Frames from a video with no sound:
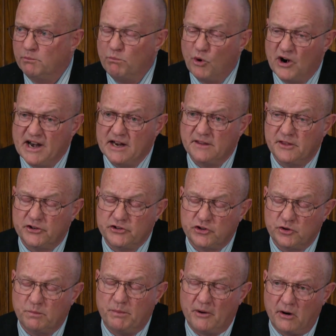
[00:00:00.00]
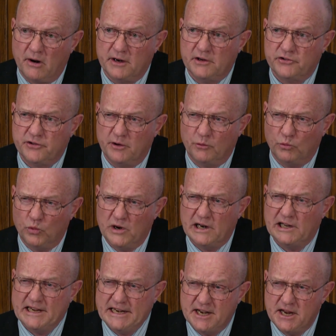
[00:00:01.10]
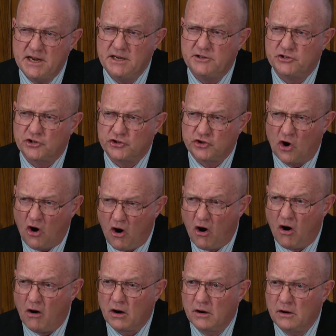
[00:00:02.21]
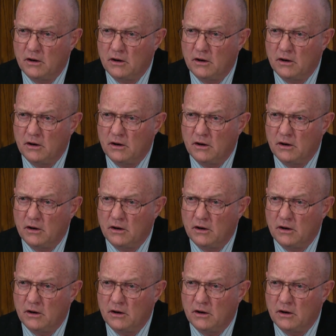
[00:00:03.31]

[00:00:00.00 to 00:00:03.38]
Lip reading: bring the two parties that really need to talk,